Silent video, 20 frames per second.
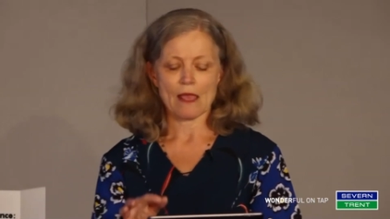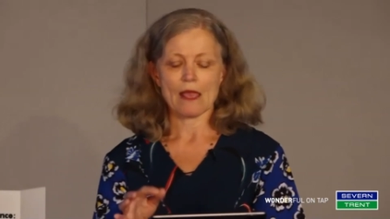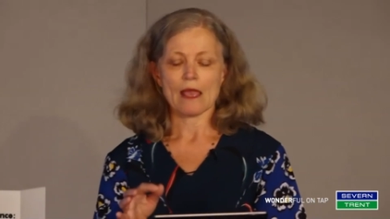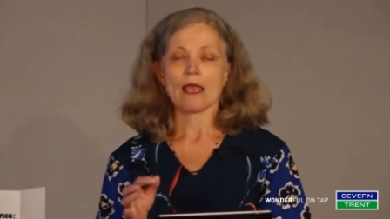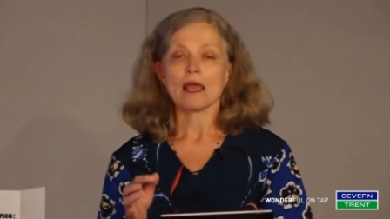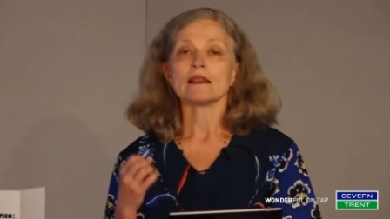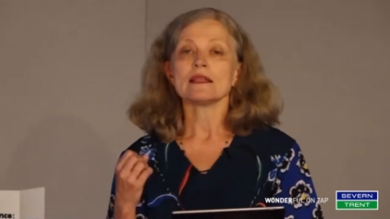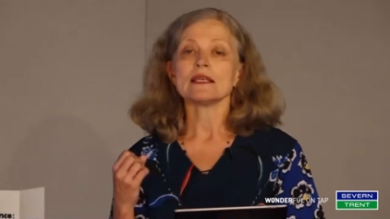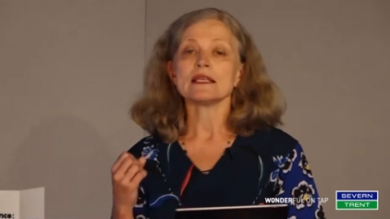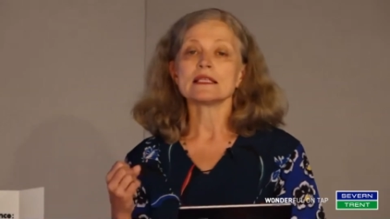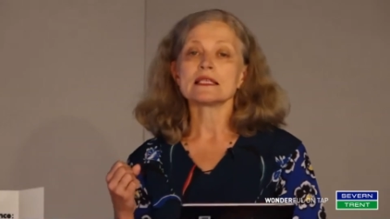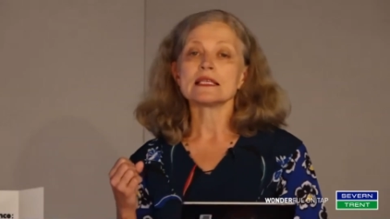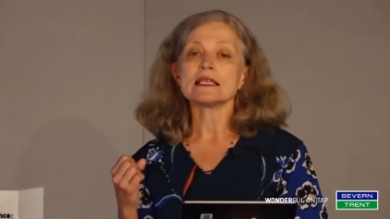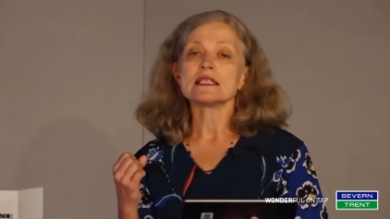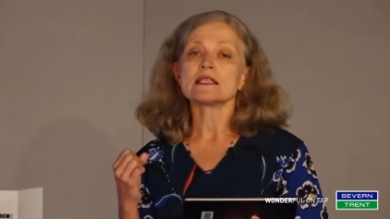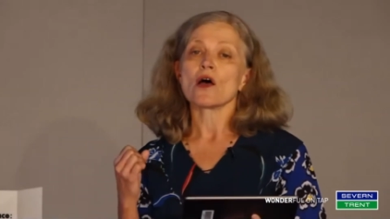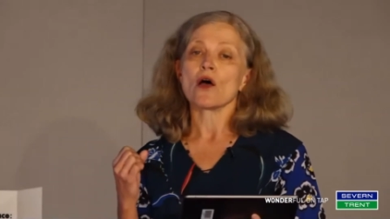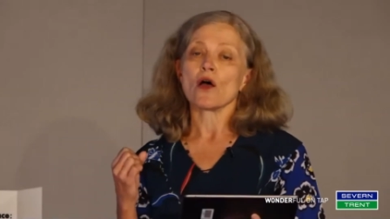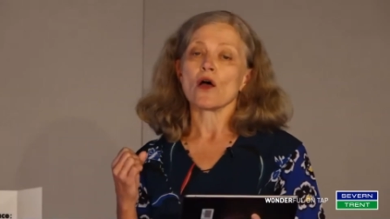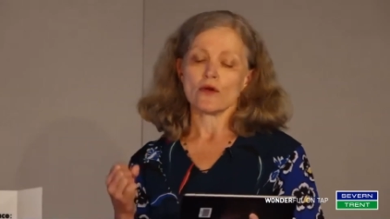This is
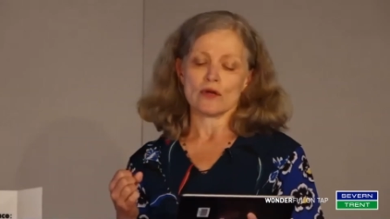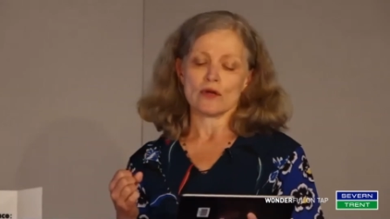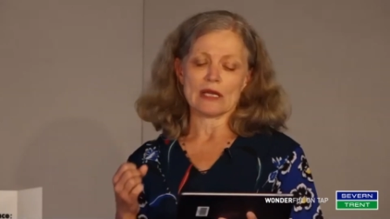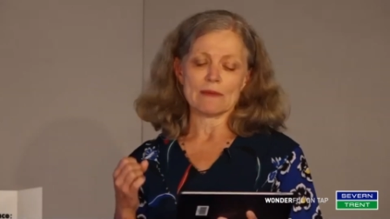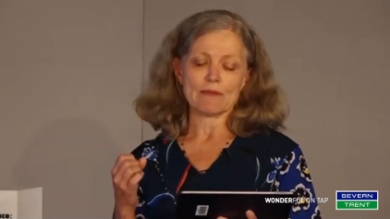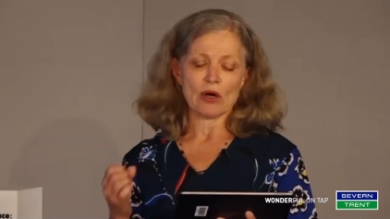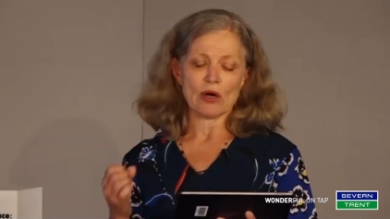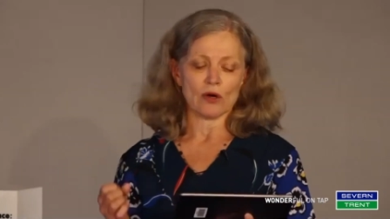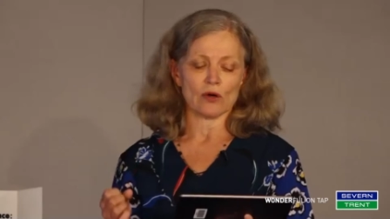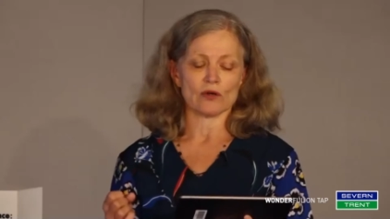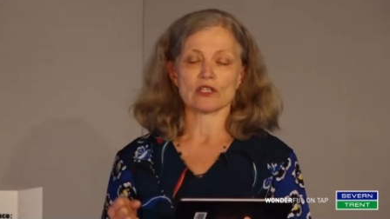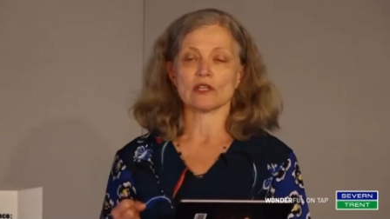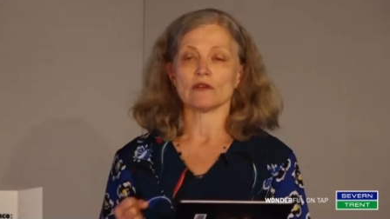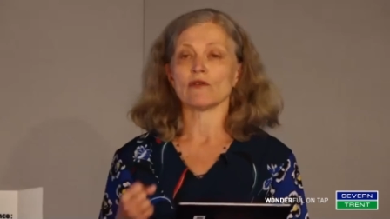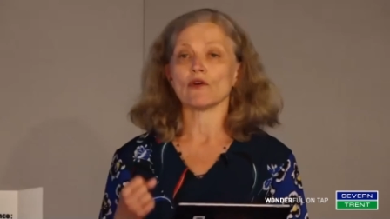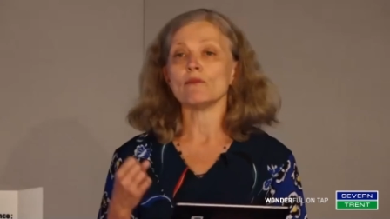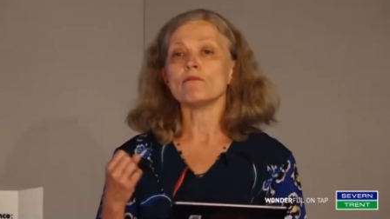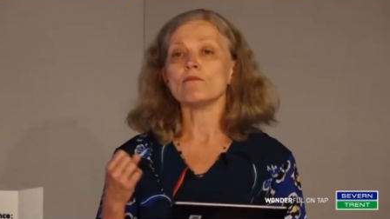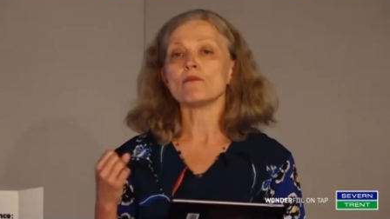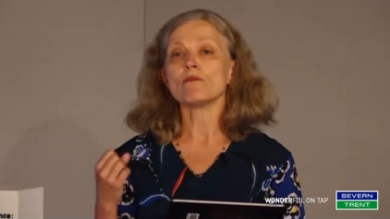only part of
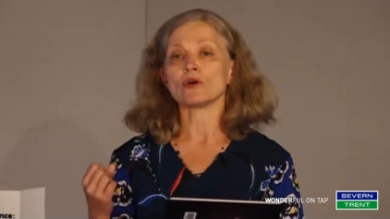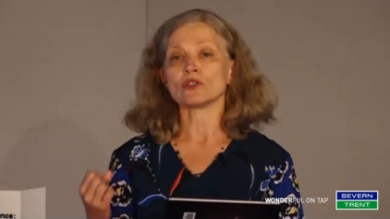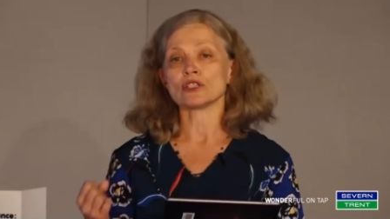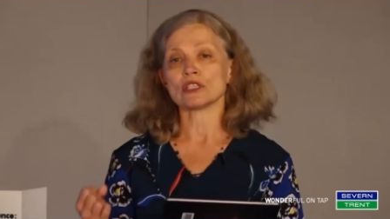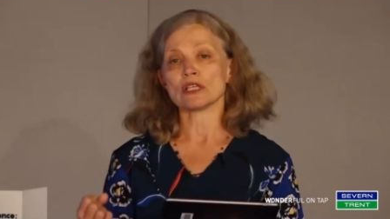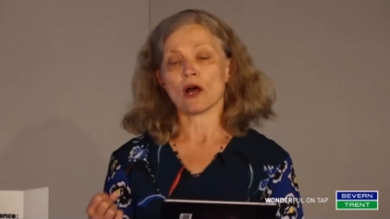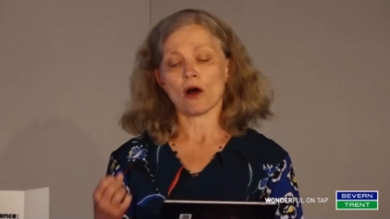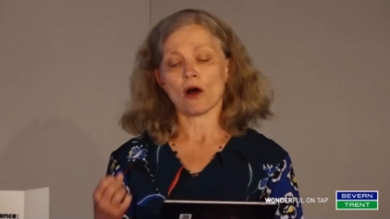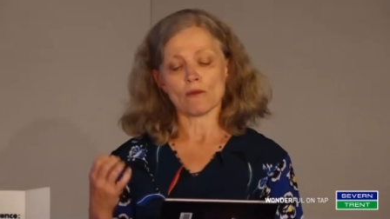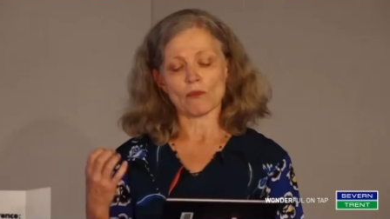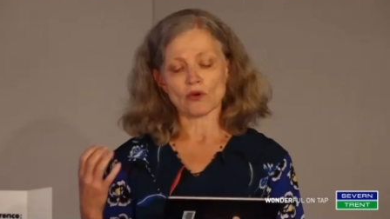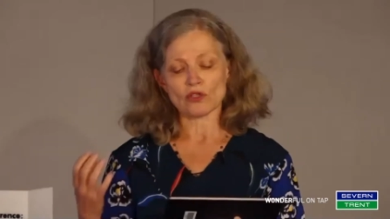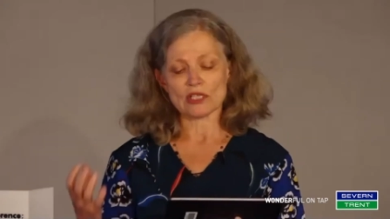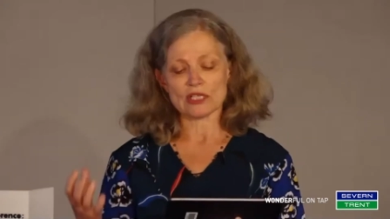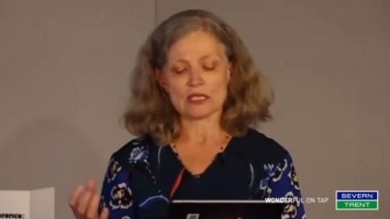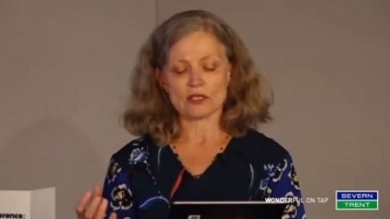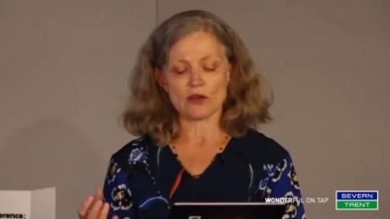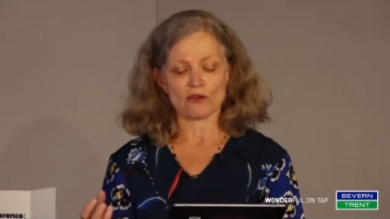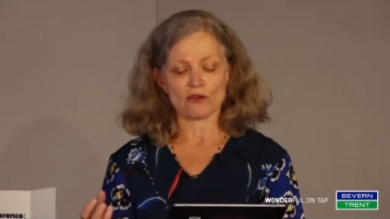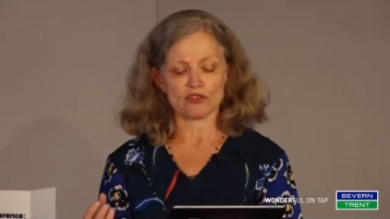our
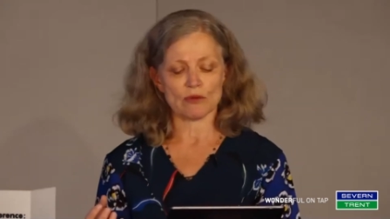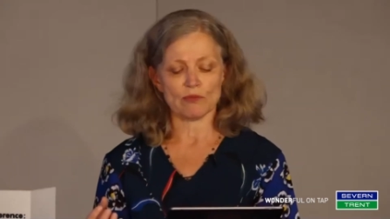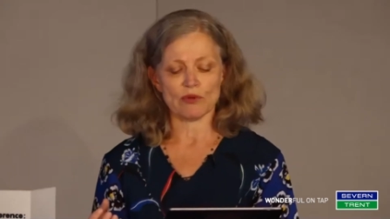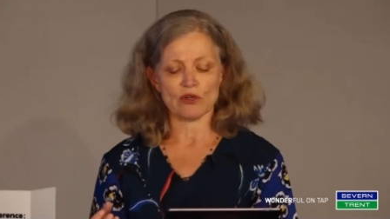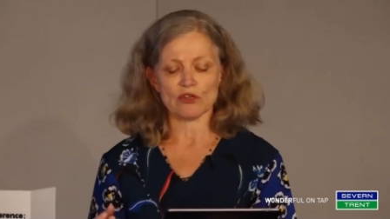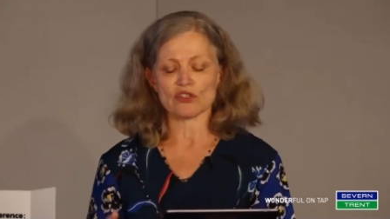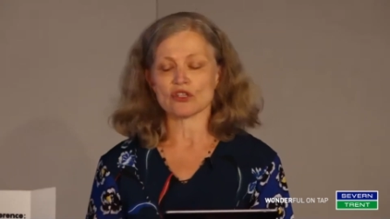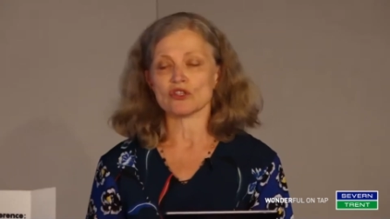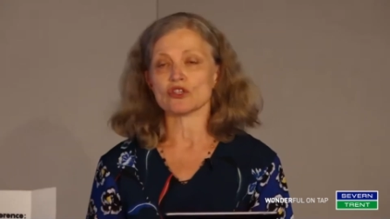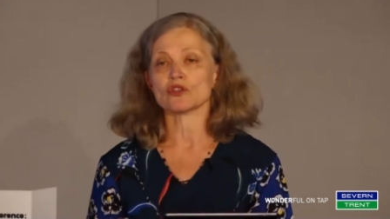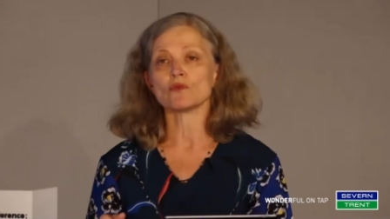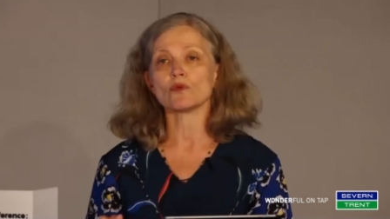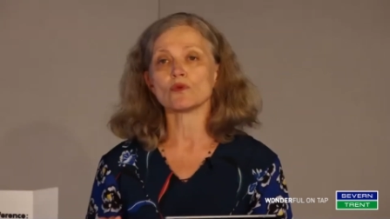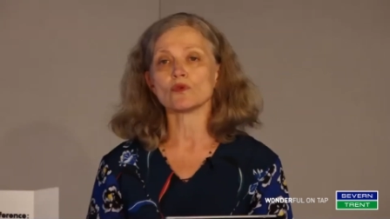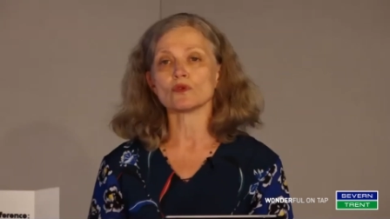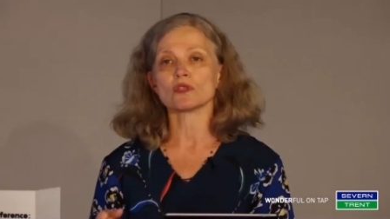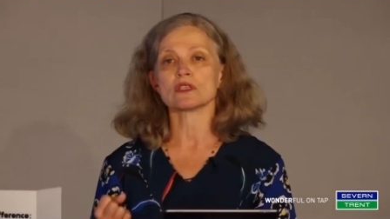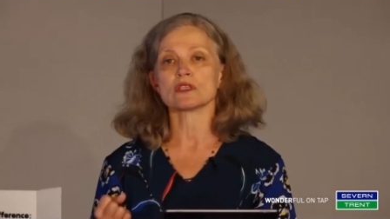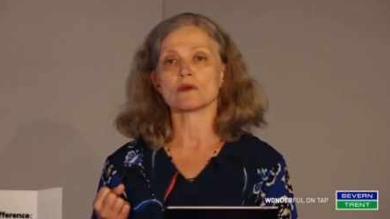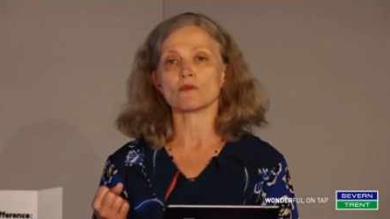modest contribution
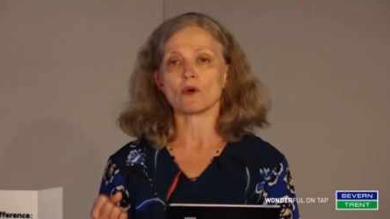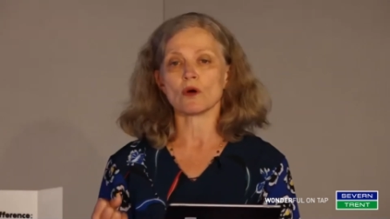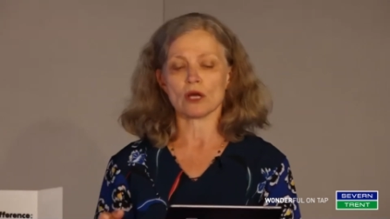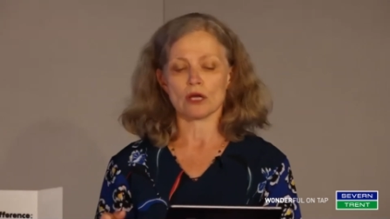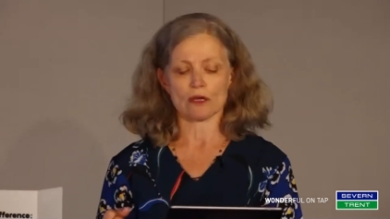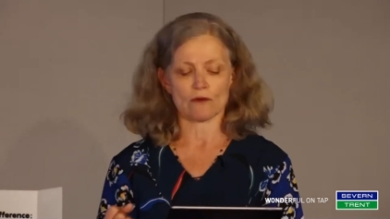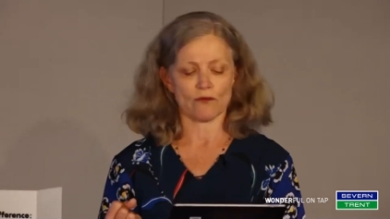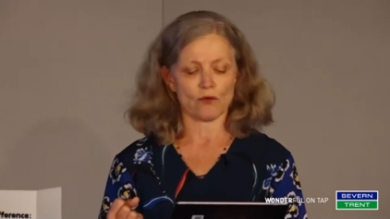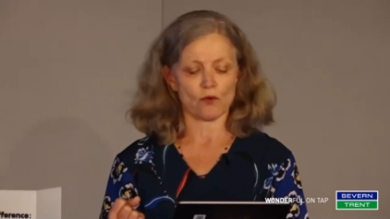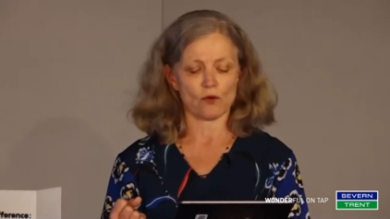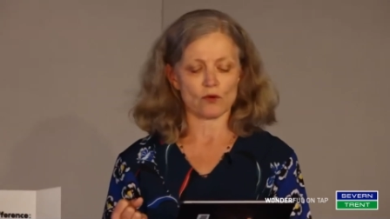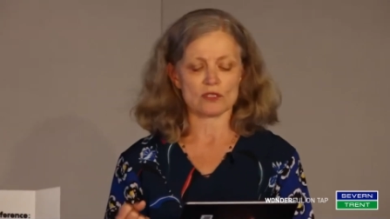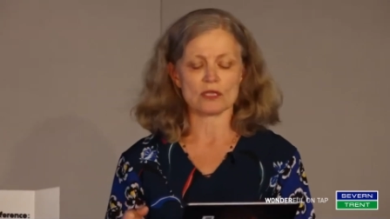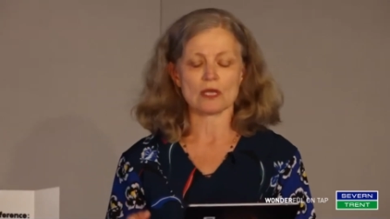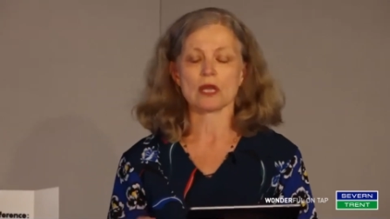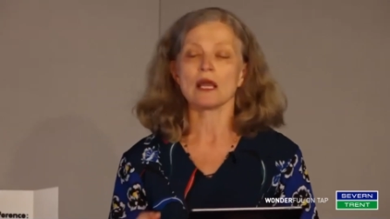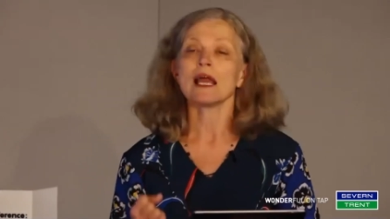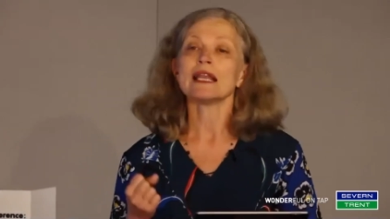towards the workforce